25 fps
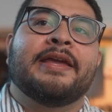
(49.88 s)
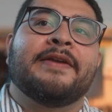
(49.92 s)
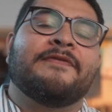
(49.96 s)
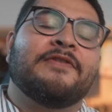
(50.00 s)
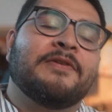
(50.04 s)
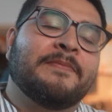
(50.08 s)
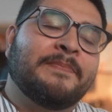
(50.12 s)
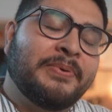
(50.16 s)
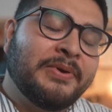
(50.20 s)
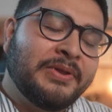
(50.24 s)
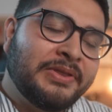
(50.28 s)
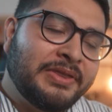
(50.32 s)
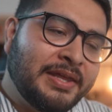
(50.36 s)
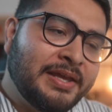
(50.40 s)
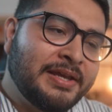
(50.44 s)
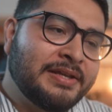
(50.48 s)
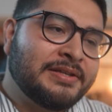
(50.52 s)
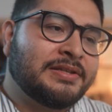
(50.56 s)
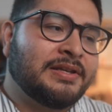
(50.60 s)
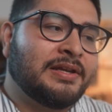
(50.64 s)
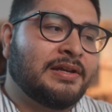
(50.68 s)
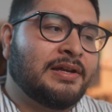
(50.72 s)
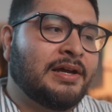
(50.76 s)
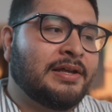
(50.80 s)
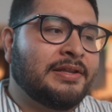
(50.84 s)
If you put
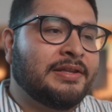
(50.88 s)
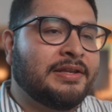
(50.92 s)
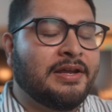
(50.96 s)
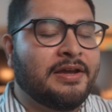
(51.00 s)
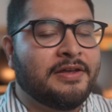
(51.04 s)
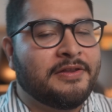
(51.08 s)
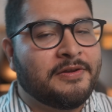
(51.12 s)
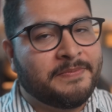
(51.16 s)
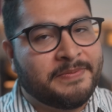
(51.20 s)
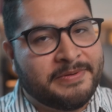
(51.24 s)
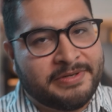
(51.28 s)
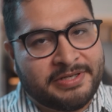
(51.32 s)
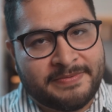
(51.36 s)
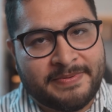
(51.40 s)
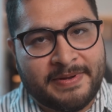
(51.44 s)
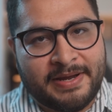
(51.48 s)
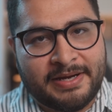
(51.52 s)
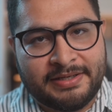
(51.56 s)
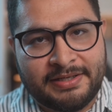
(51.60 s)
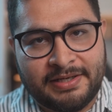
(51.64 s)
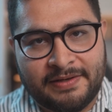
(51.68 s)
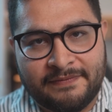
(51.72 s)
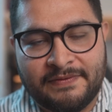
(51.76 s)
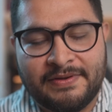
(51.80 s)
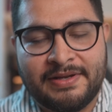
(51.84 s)
things on the other
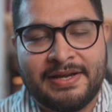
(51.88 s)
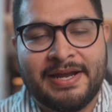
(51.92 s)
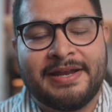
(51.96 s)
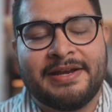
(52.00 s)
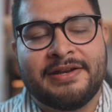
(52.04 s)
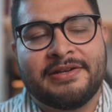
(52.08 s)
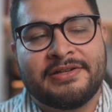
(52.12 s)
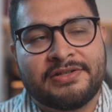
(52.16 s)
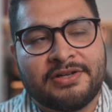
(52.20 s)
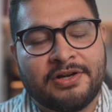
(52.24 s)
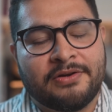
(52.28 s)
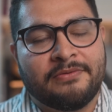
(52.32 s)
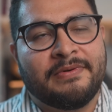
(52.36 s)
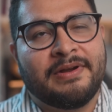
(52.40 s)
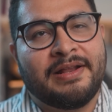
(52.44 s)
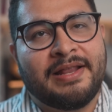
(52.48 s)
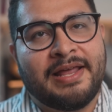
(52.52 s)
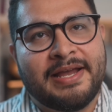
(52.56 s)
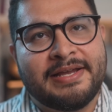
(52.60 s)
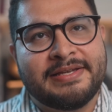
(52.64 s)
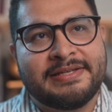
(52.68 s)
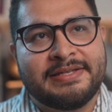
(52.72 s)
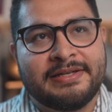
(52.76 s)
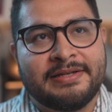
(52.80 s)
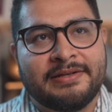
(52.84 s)
perspective, you kind of start
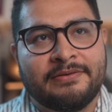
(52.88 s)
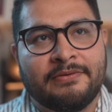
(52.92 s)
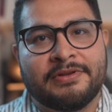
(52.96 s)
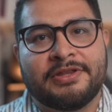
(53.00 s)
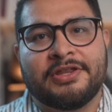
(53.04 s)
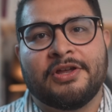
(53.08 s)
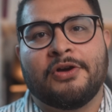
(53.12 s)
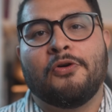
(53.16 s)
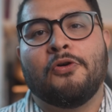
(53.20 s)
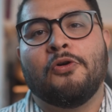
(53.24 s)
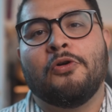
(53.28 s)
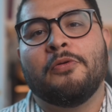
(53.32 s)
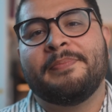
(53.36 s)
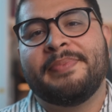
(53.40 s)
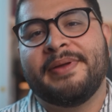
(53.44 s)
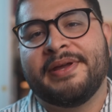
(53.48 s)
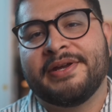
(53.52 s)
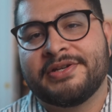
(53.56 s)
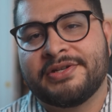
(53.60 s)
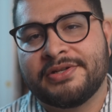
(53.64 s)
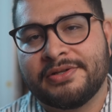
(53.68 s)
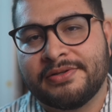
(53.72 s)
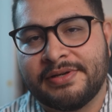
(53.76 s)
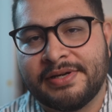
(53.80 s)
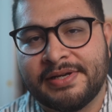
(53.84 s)
realizing what the whole
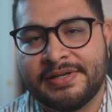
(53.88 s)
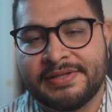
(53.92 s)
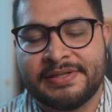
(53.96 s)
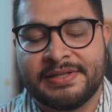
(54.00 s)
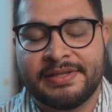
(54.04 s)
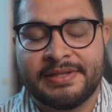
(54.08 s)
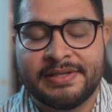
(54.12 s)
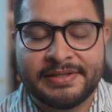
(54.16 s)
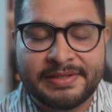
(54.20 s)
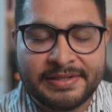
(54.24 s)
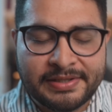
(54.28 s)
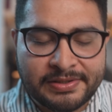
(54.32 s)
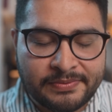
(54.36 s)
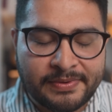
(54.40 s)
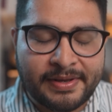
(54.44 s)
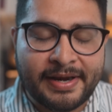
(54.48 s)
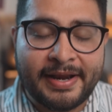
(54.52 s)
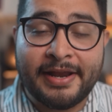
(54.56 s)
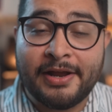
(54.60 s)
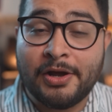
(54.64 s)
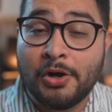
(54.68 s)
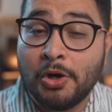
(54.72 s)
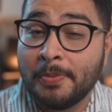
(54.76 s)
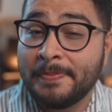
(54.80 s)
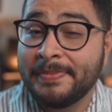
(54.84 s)
picture is. And this is what
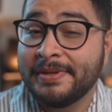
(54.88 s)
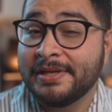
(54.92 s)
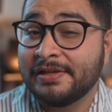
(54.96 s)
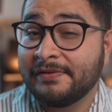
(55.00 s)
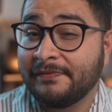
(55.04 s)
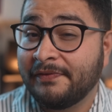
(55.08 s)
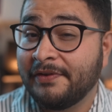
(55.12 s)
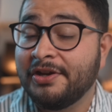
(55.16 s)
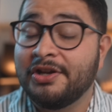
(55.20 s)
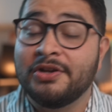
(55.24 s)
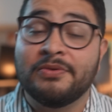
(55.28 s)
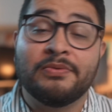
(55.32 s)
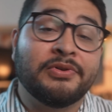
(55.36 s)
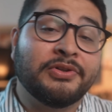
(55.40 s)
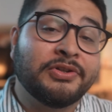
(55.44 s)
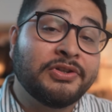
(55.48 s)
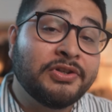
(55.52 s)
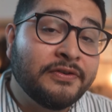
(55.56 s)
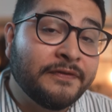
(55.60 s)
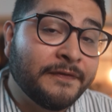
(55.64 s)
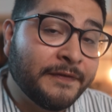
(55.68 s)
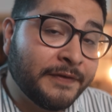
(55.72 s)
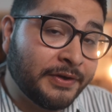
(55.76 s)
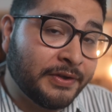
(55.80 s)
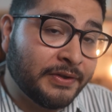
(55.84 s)
I hope this video will
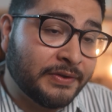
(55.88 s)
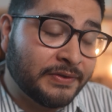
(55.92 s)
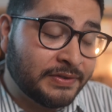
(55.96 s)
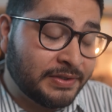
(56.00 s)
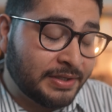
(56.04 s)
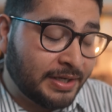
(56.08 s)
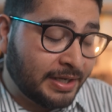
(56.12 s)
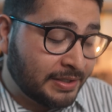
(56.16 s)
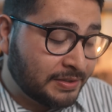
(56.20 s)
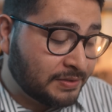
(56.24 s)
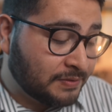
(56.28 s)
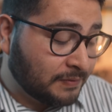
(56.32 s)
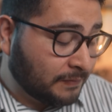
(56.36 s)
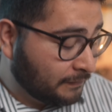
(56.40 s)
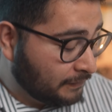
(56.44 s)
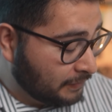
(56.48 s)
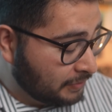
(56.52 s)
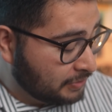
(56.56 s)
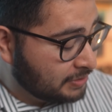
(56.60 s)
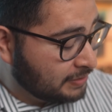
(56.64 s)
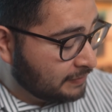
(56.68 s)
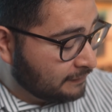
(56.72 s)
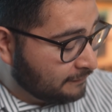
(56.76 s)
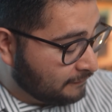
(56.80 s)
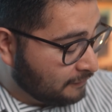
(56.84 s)
do for you today. So
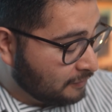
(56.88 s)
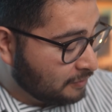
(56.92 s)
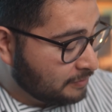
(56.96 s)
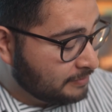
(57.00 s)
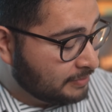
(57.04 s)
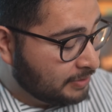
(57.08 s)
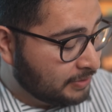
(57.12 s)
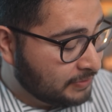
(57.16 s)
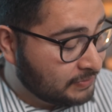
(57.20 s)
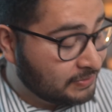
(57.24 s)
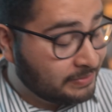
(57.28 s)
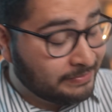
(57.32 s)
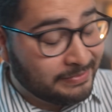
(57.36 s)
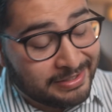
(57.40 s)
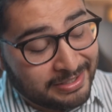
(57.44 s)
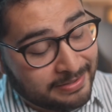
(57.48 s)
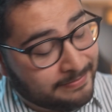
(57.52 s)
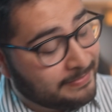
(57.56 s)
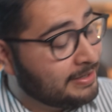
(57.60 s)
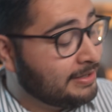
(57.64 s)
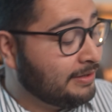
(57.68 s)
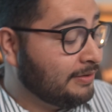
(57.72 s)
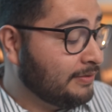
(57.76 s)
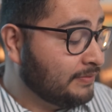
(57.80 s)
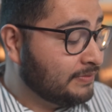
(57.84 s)
first and foremost, let me get
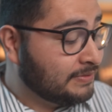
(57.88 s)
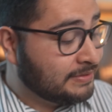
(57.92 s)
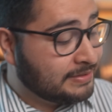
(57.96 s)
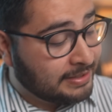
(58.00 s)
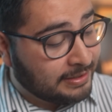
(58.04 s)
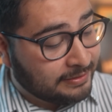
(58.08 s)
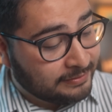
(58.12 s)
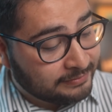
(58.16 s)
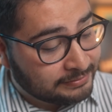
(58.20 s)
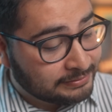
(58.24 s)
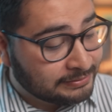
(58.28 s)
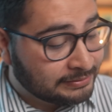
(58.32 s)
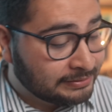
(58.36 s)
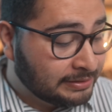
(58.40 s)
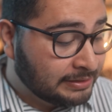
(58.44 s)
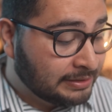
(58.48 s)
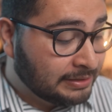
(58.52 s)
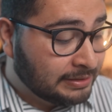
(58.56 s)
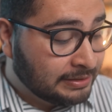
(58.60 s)
my notes out.